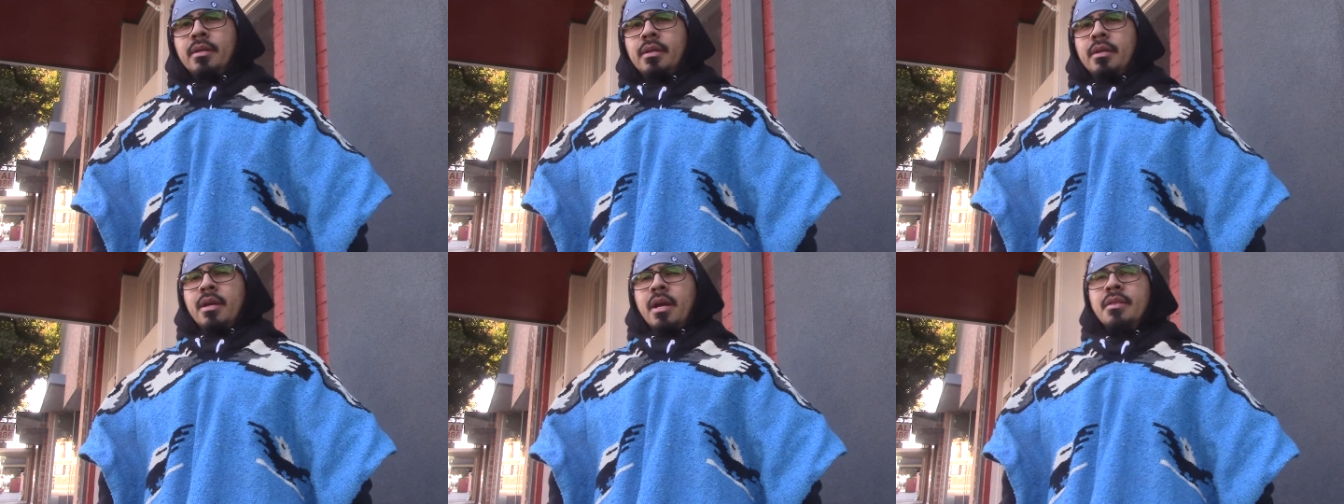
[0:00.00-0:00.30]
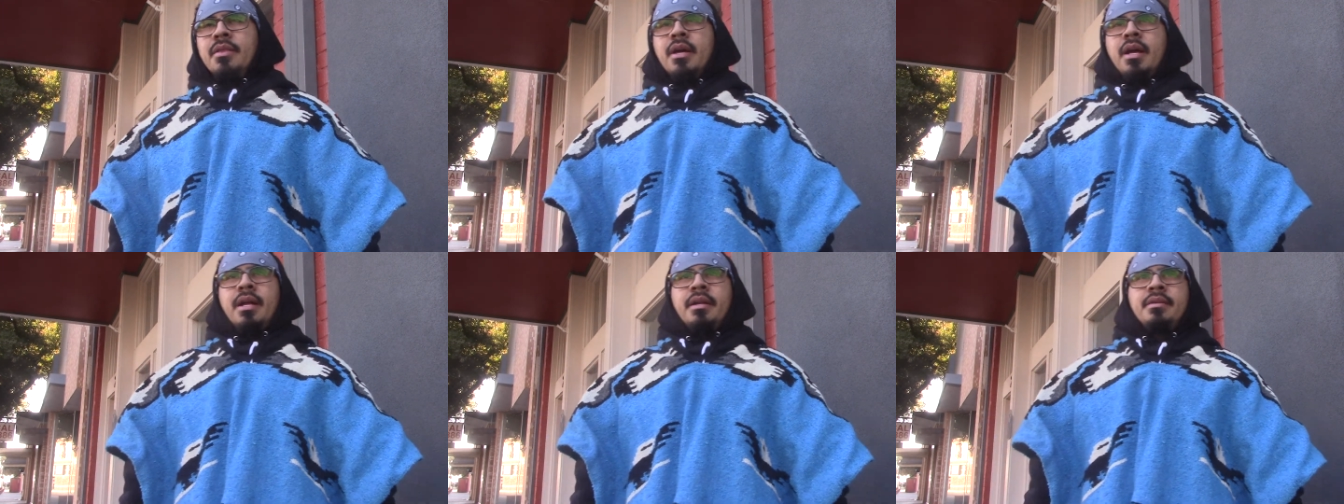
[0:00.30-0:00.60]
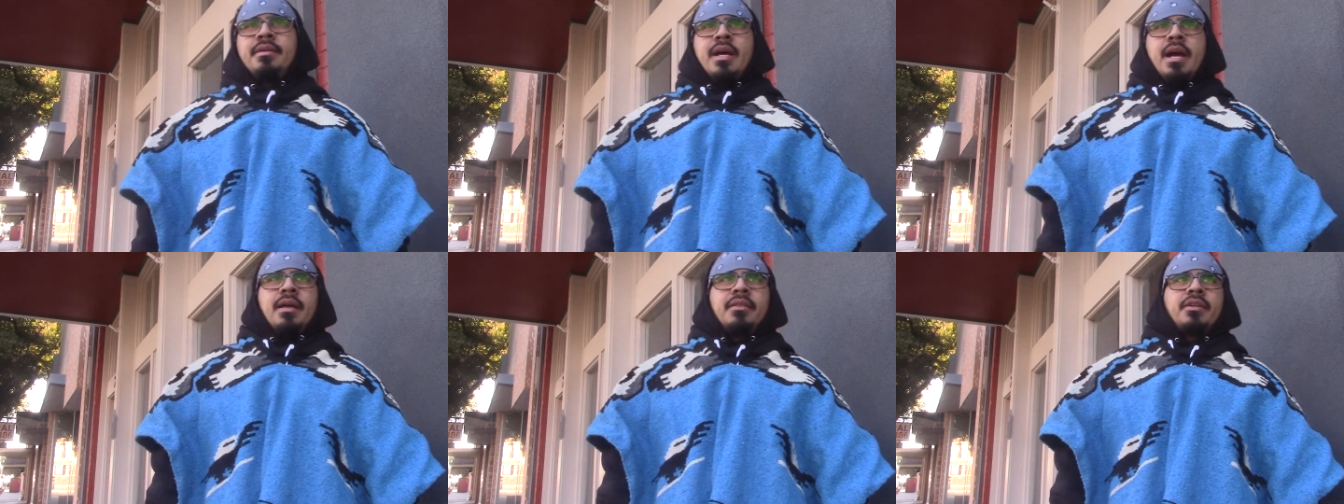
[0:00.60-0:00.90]
And,
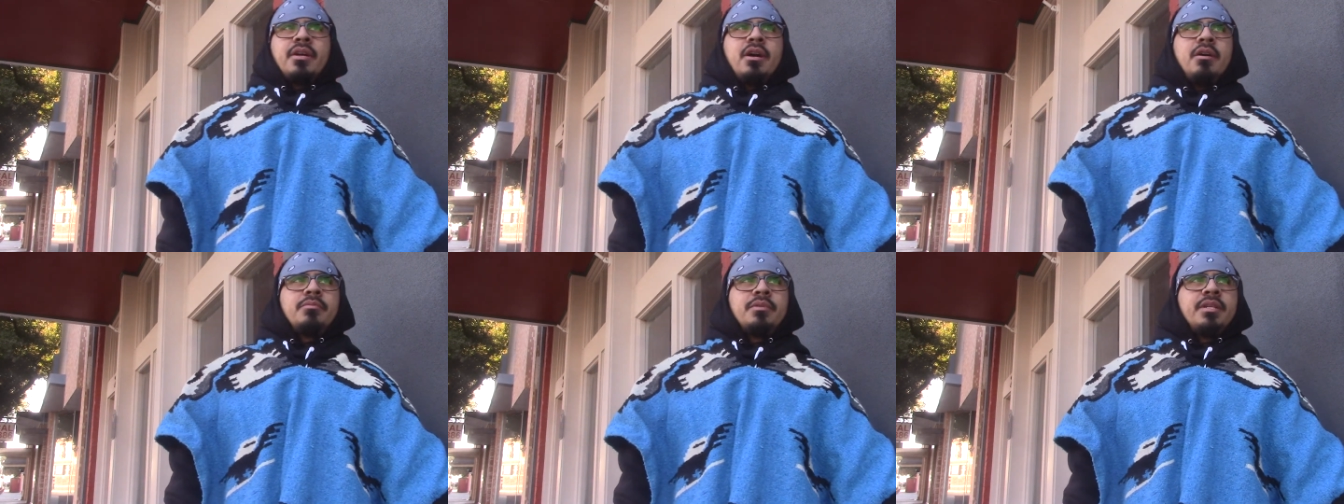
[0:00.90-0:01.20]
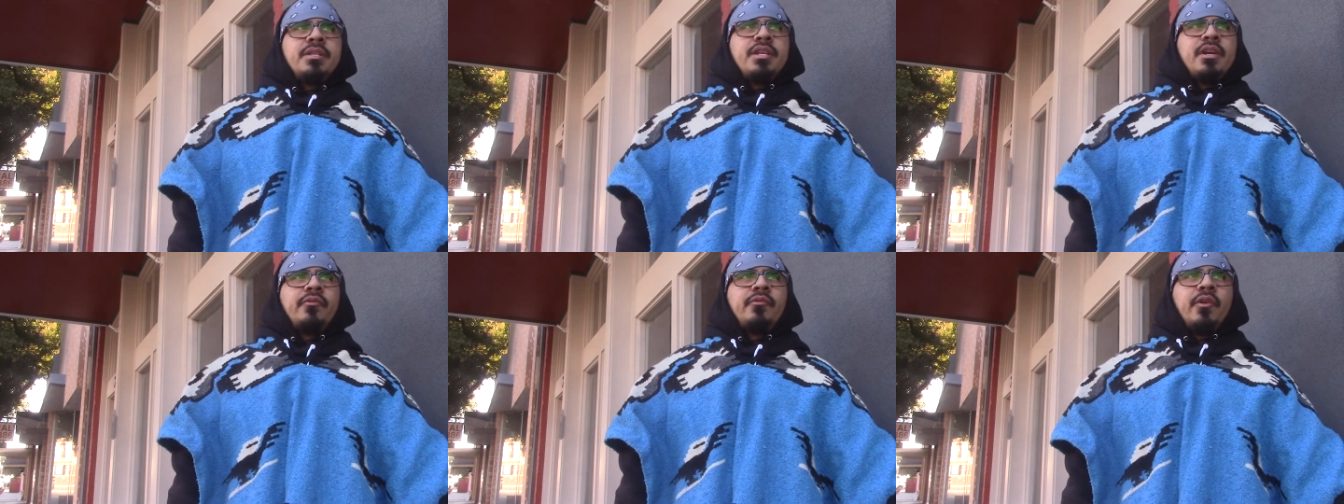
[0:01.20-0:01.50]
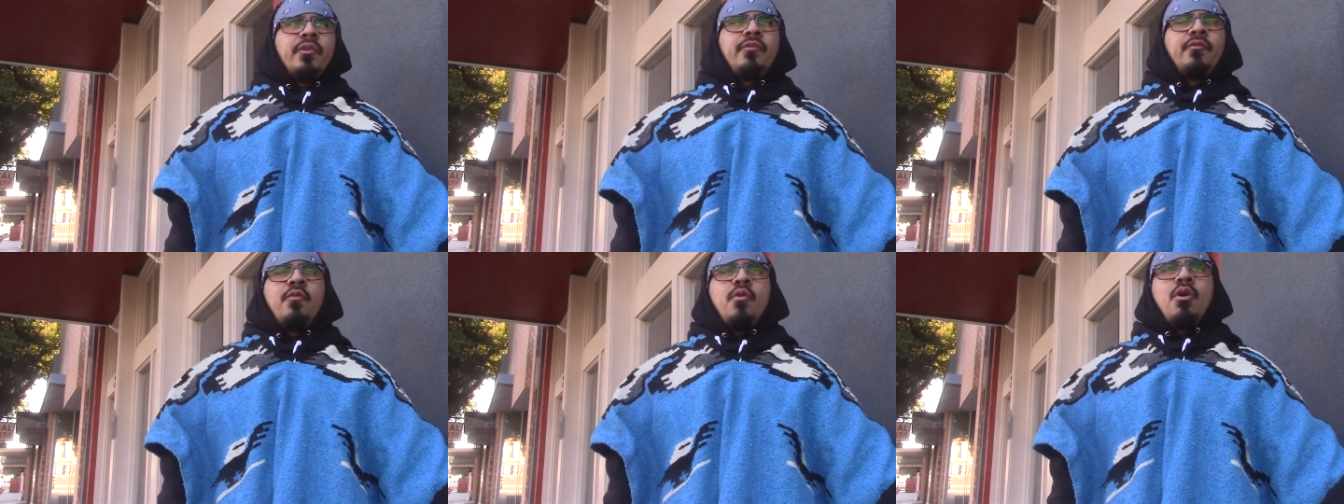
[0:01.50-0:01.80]
and death comes in
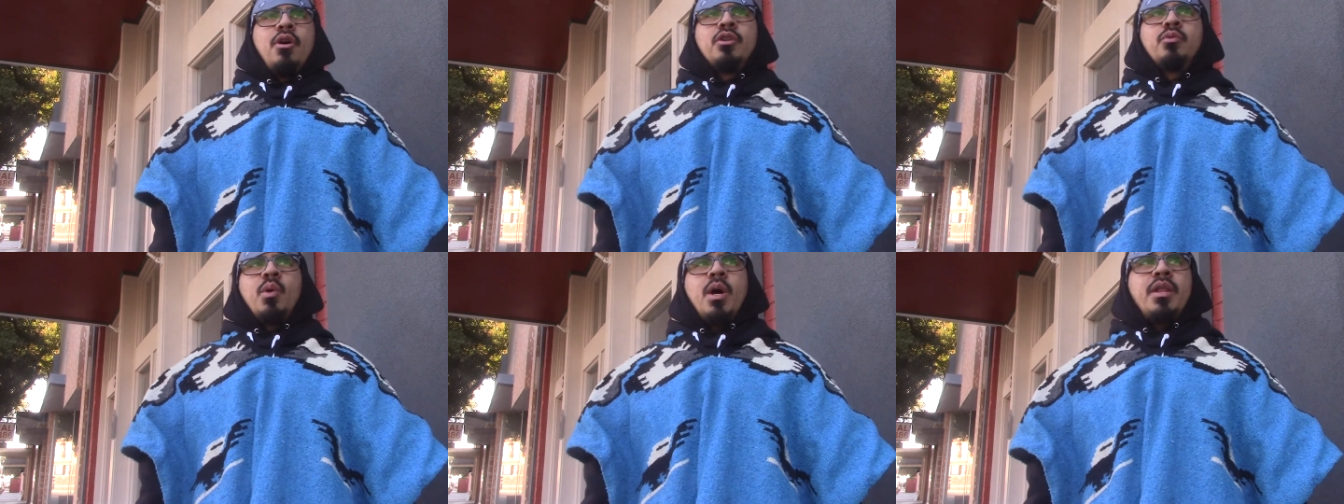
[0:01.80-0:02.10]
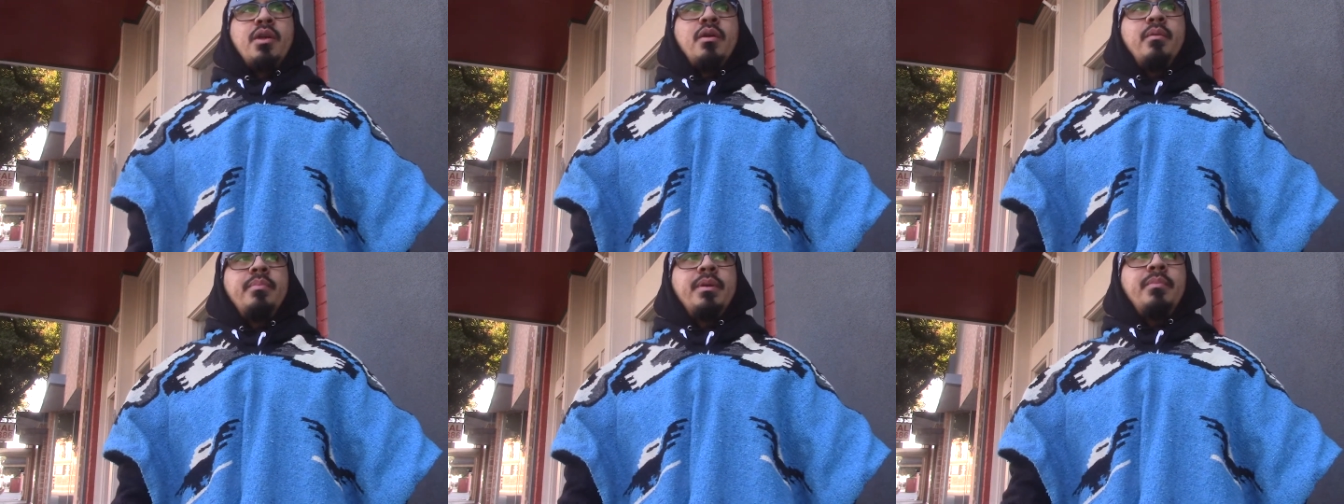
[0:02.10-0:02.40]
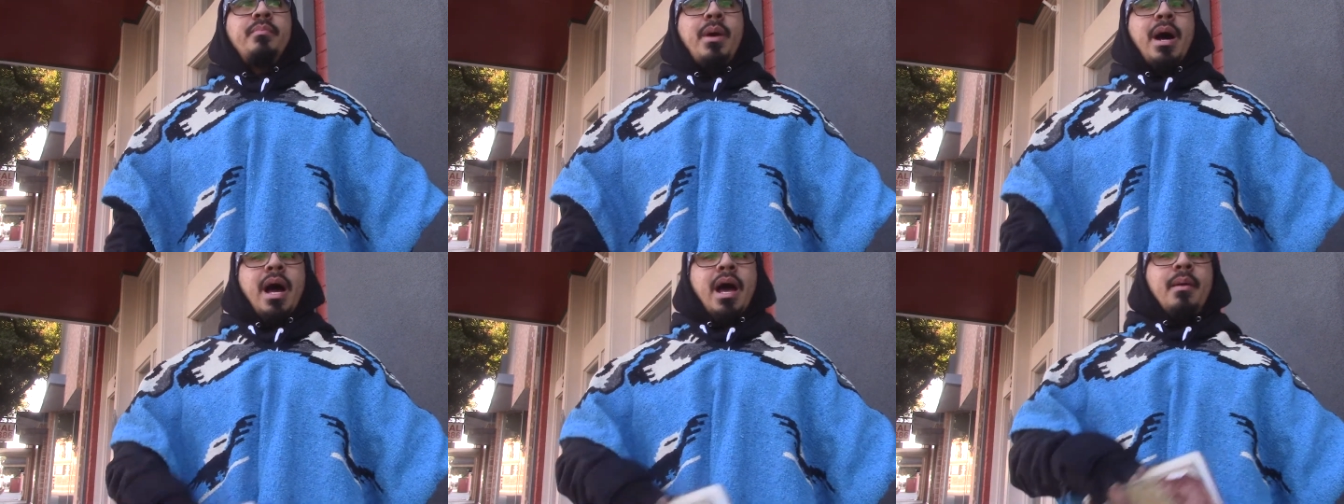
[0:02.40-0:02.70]
different forms, whether it be
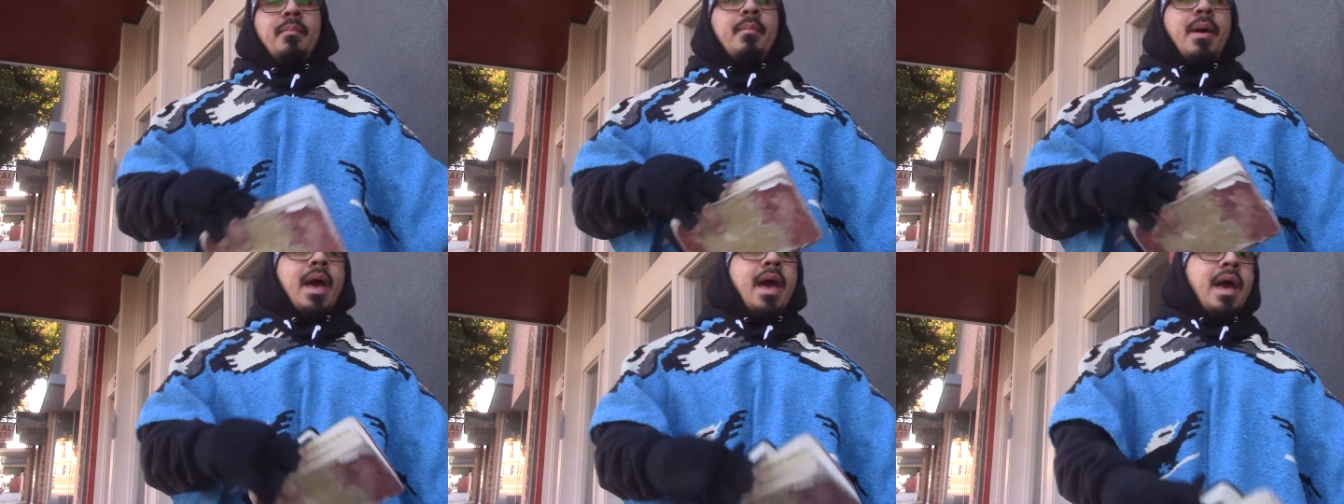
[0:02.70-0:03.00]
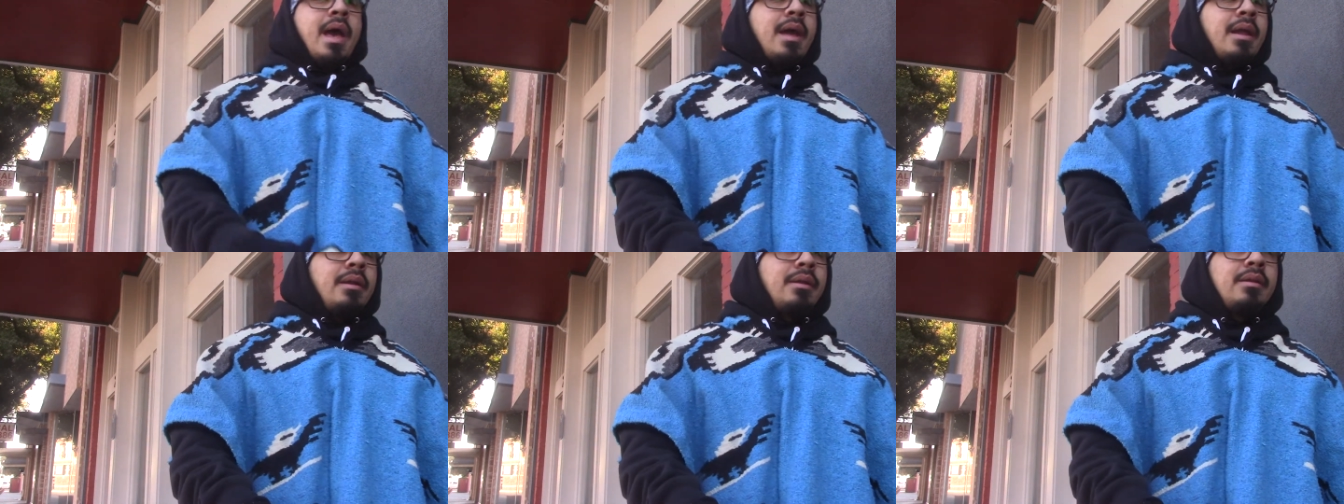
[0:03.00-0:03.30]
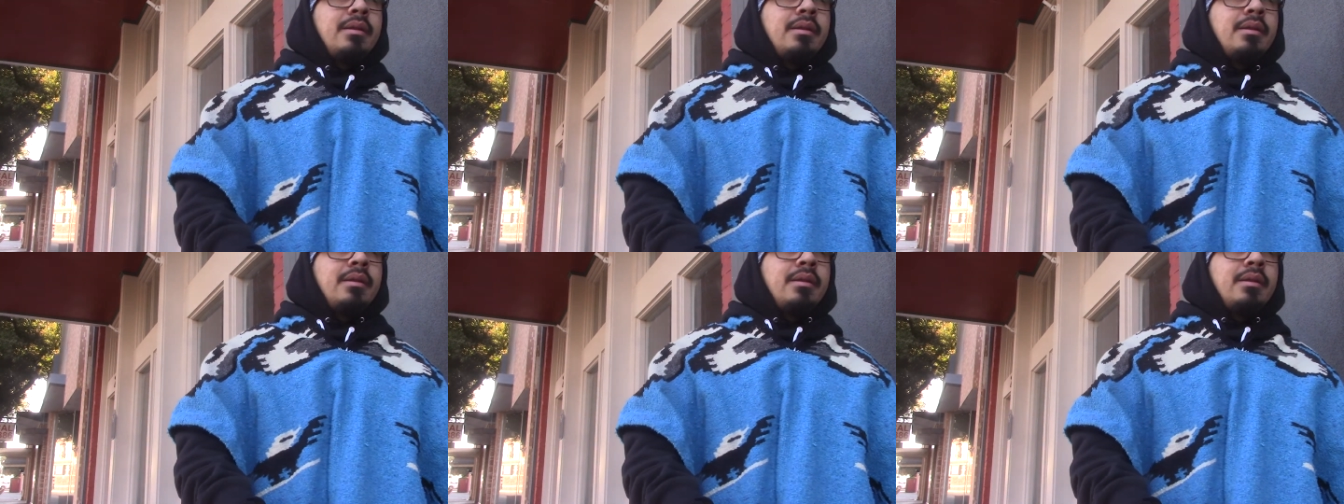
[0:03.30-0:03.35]
by a man,